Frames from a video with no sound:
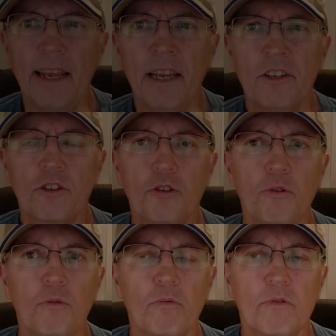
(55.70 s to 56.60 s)

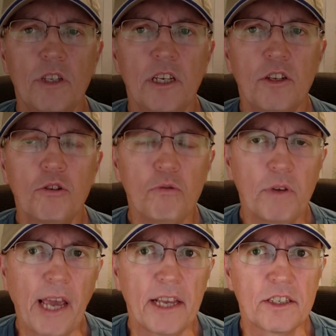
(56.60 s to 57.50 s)
into the two
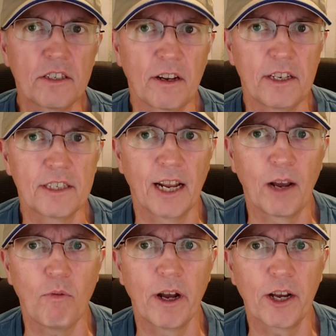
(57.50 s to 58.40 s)
case studies that I
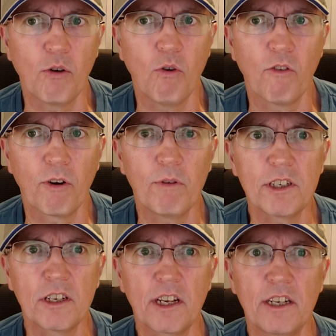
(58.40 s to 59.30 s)
want to go over, I
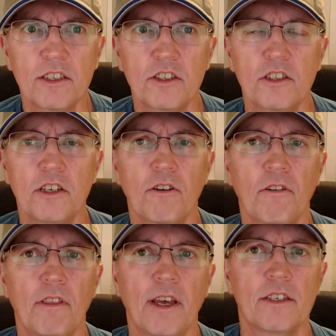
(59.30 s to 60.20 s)
want you to consider
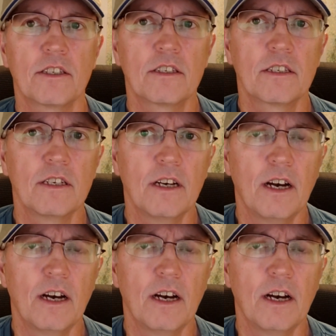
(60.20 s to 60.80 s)
this.